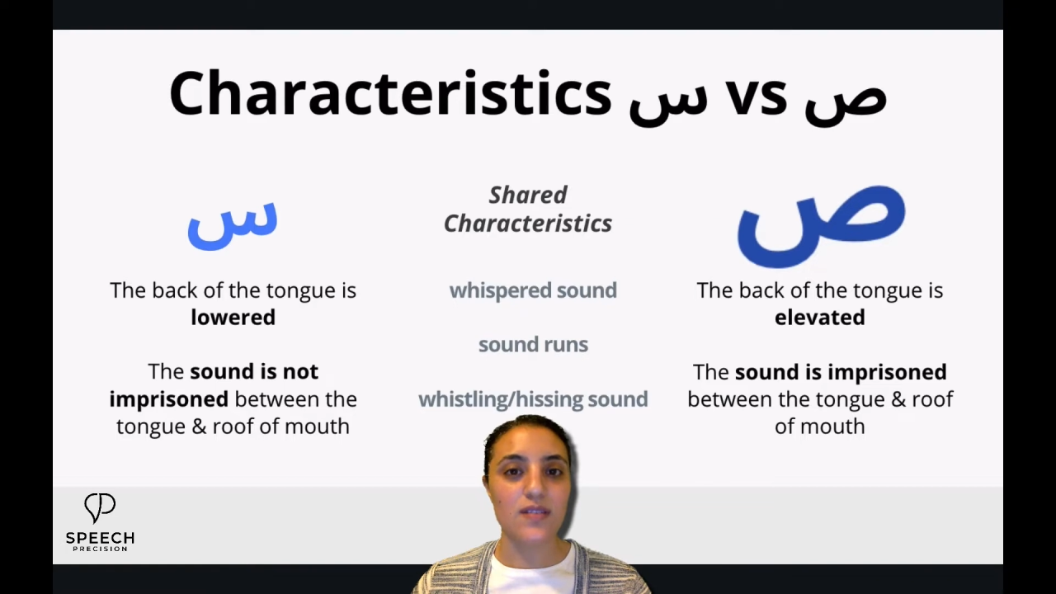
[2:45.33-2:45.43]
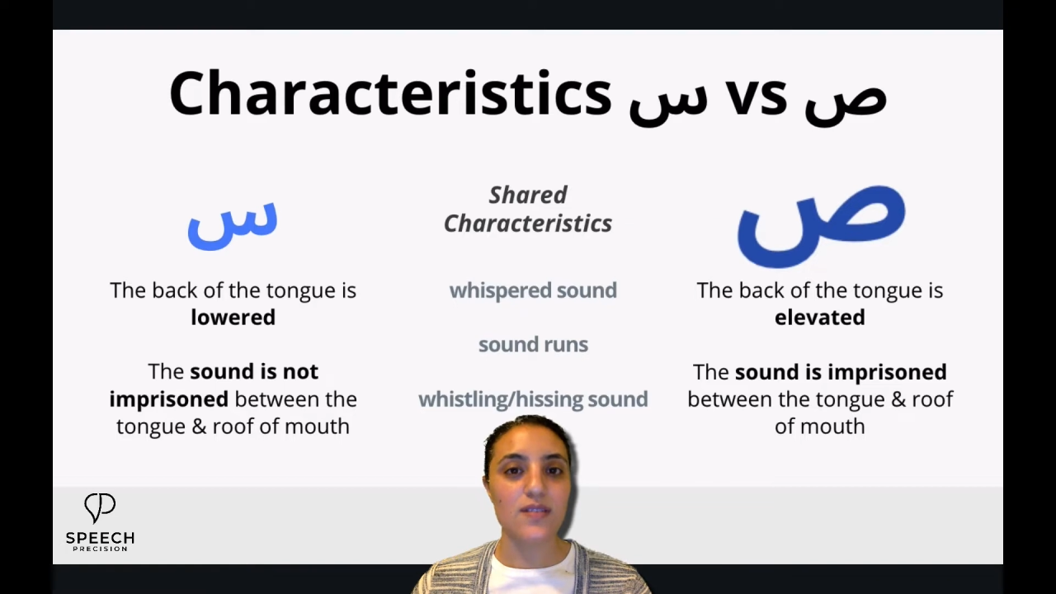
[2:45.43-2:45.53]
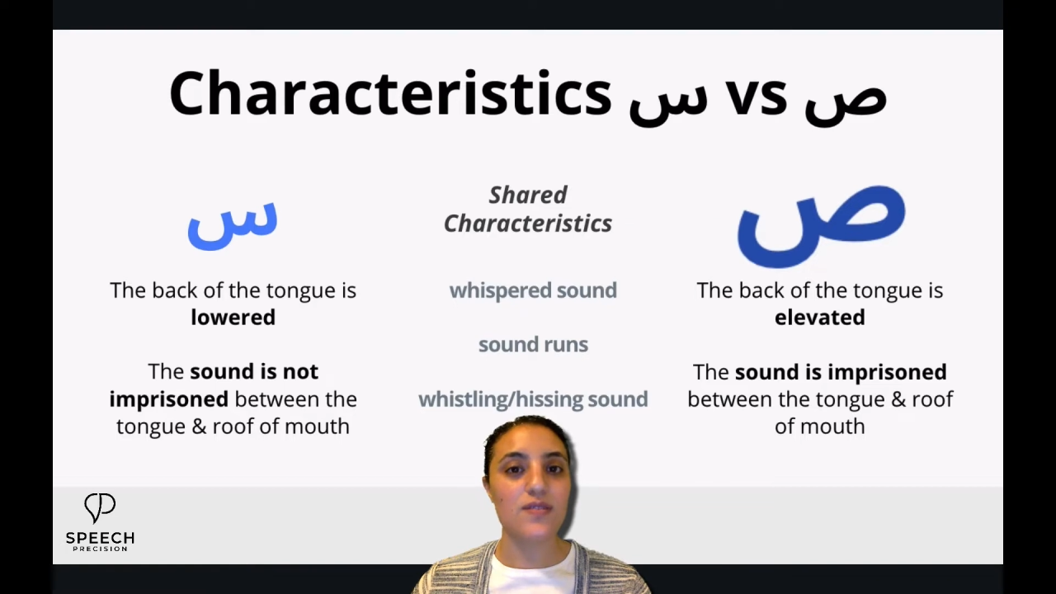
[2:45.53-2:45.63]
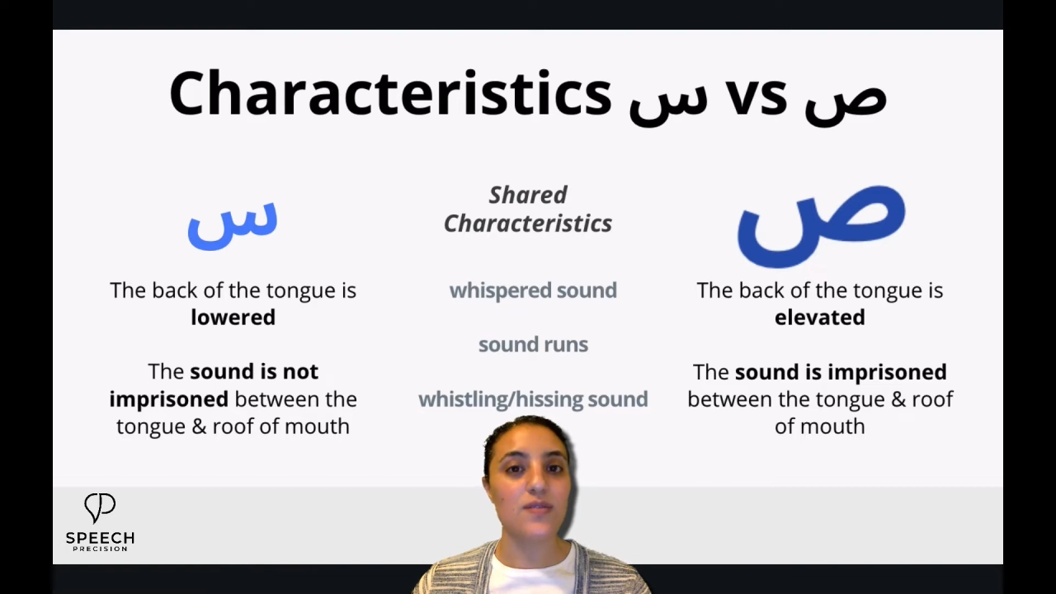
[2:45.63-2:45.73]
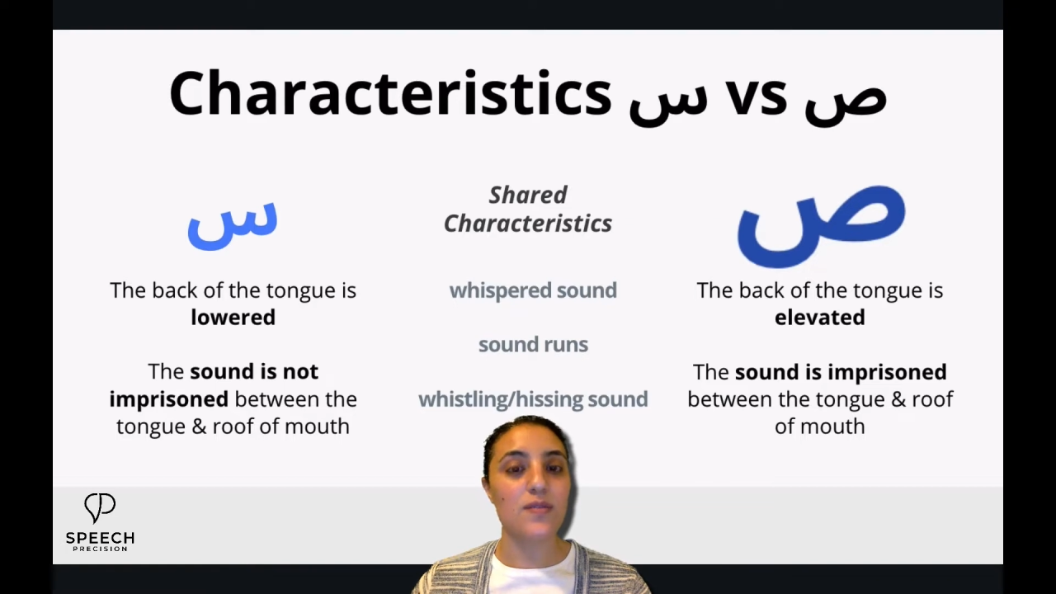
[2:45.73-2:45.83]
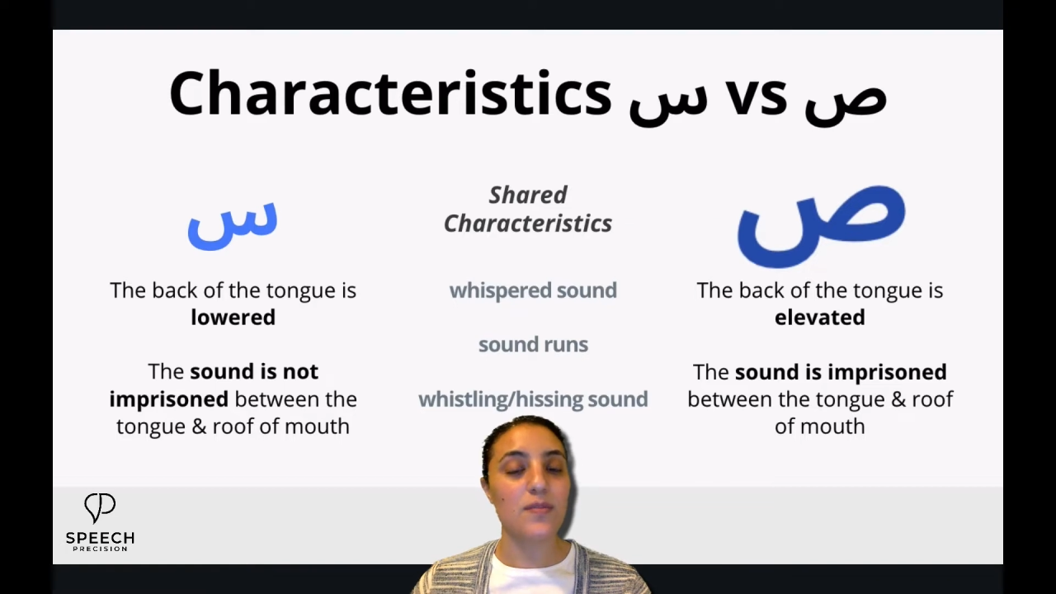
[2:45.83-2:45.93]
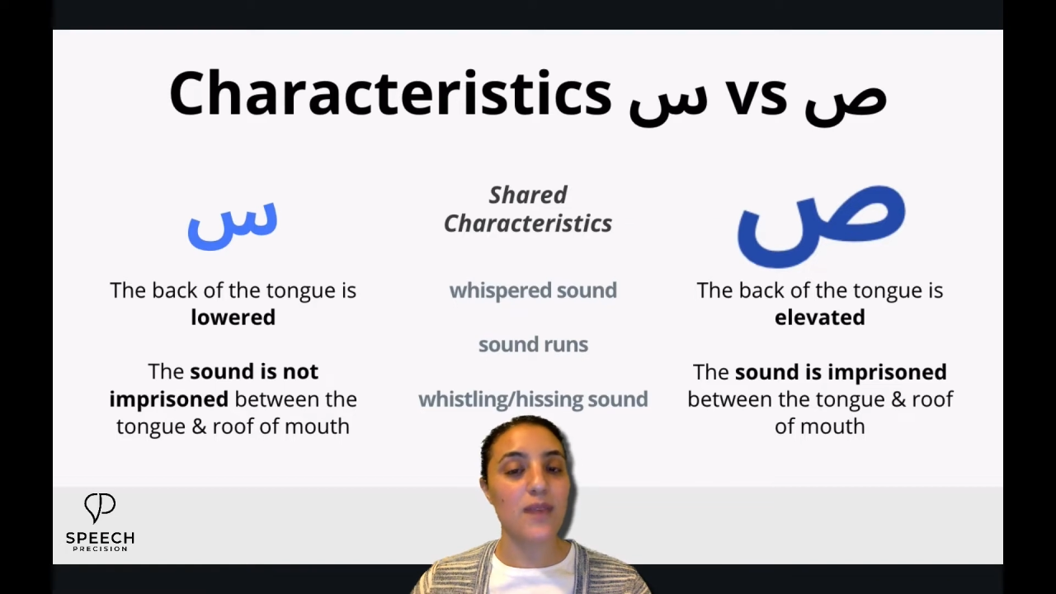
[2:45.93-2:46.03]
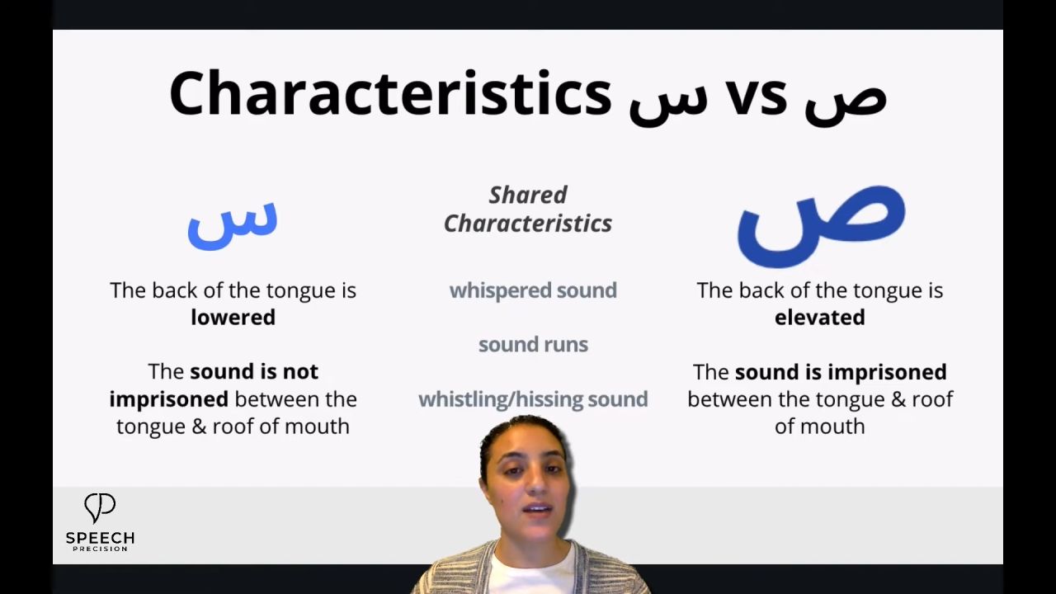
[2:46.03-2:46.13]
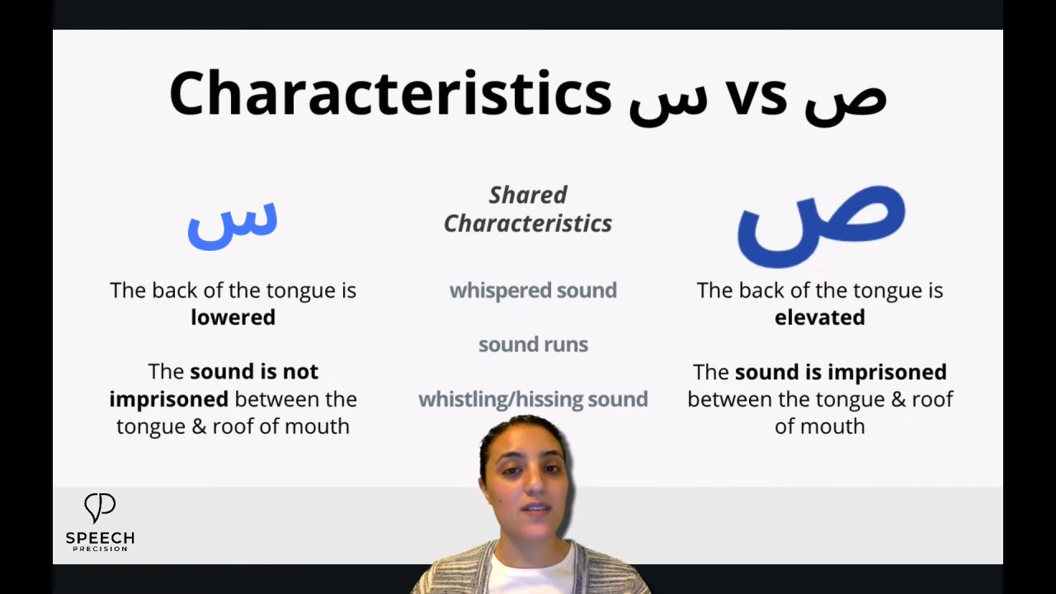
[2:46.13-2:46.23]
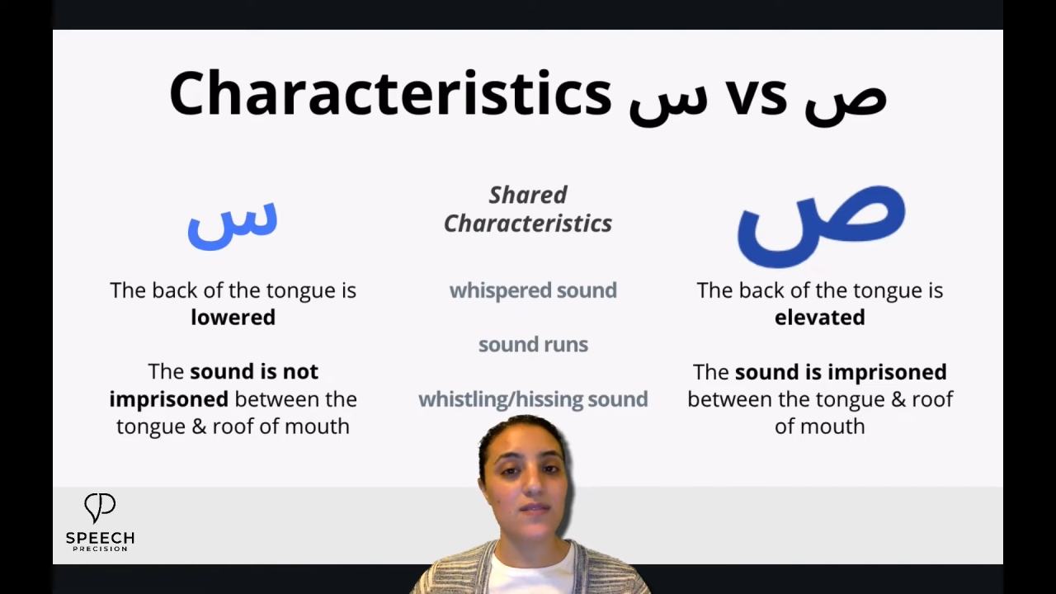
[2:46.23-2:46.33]
So the
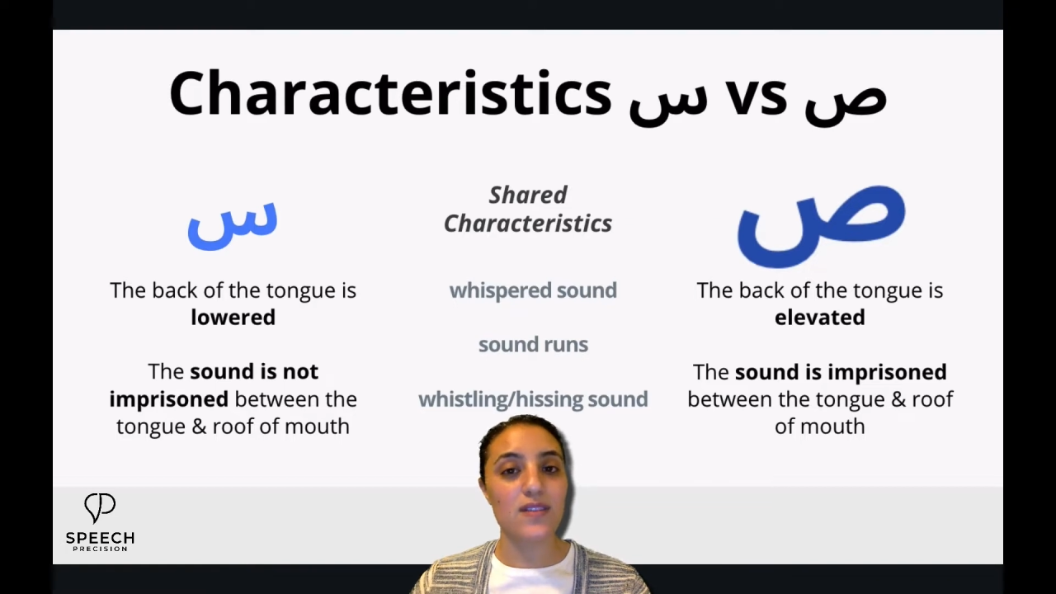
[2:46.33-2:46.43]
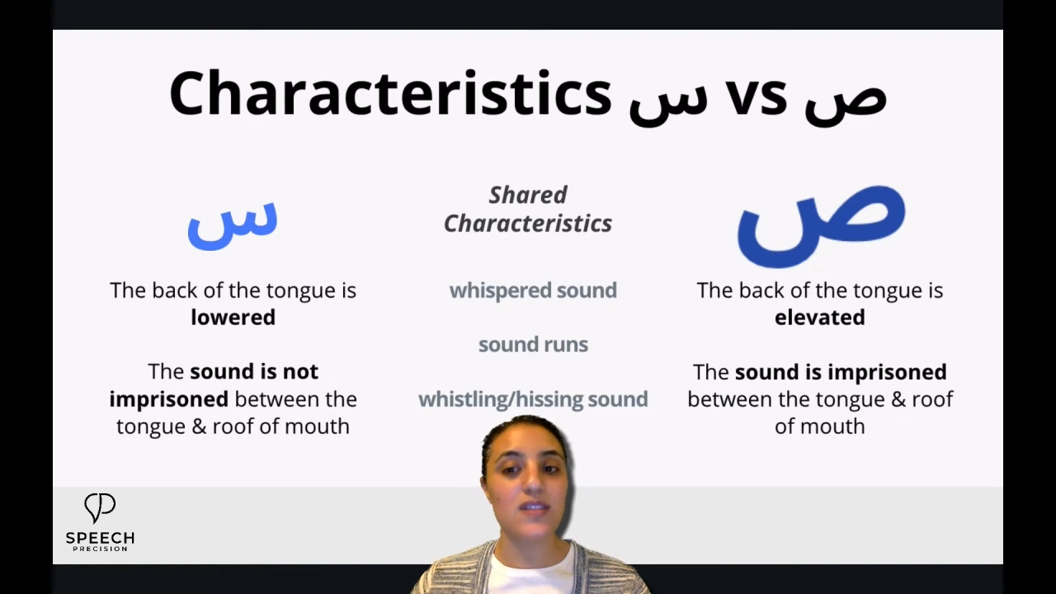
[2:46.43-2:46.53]
back of the